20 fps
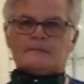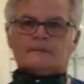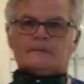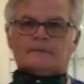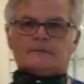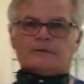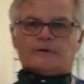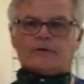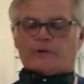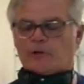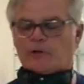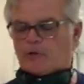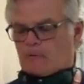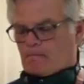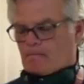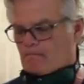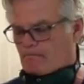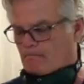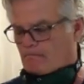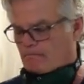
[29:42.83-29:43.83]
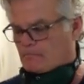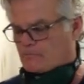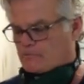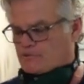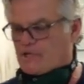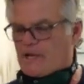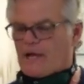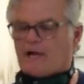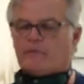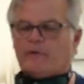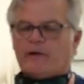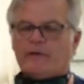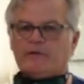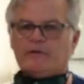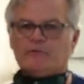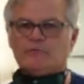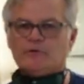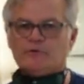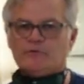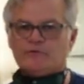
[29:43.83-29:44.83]
There we go. Jackrabbit
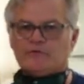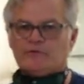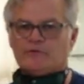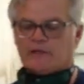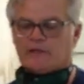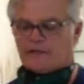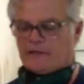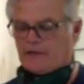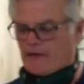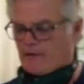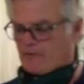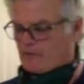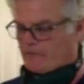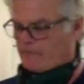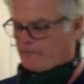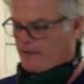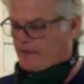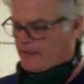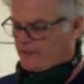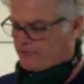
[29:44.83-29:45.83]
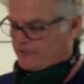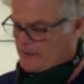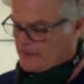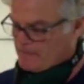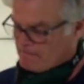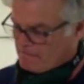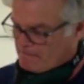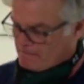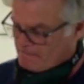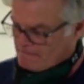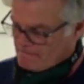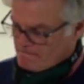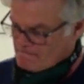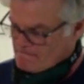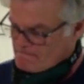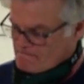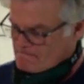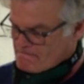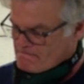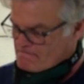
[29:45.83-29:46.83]
moves on camera, a bad thing.
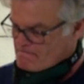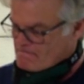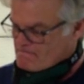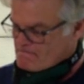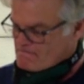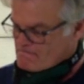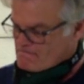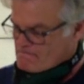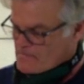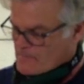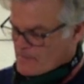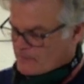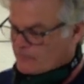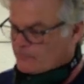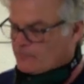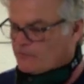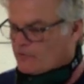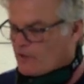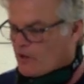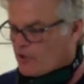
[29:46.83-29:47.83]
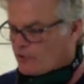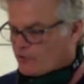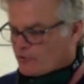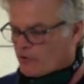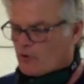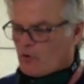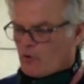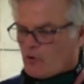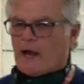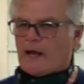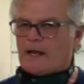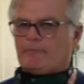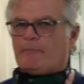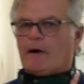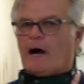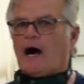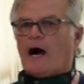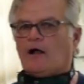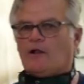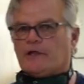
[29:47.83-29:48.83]
This is our Enduro White Poly.
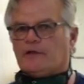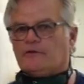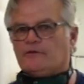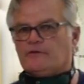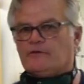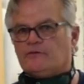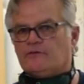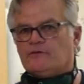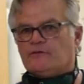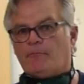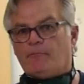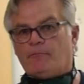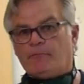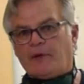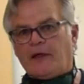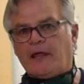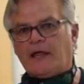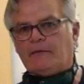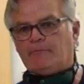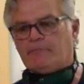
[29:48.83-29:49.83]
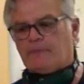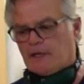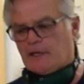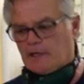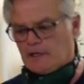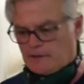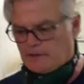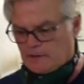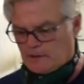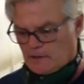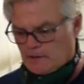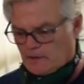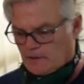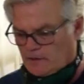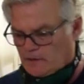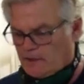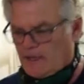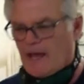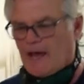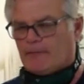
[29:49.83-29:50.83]
This is our pigmented
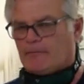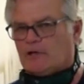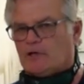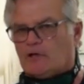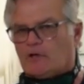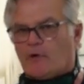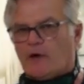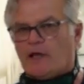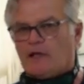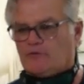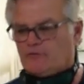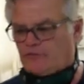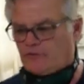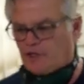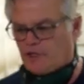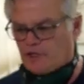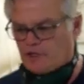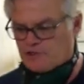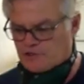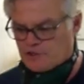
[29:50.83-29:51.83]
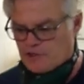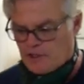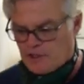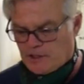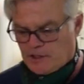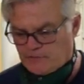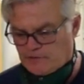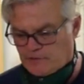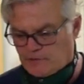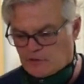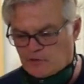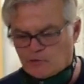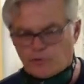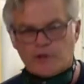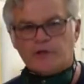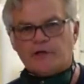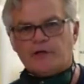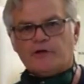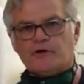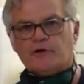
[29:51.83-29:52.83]
cabinet grade finish. It's an acrylic
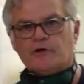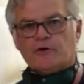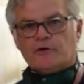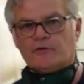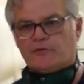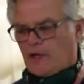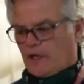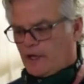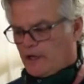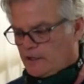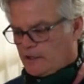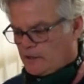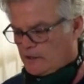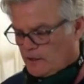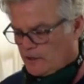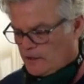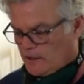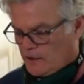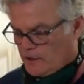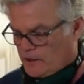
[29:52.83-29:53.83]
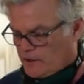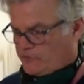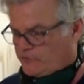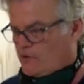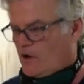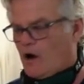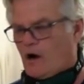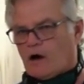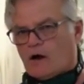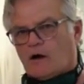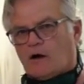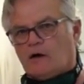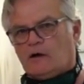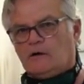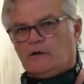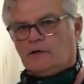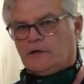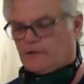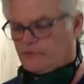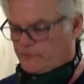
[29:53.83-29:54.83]
urethane. It's hard, it's
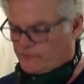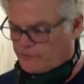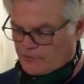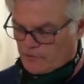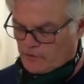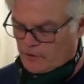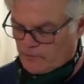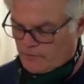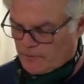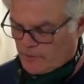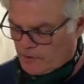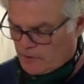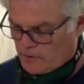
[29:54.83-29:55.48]
durable.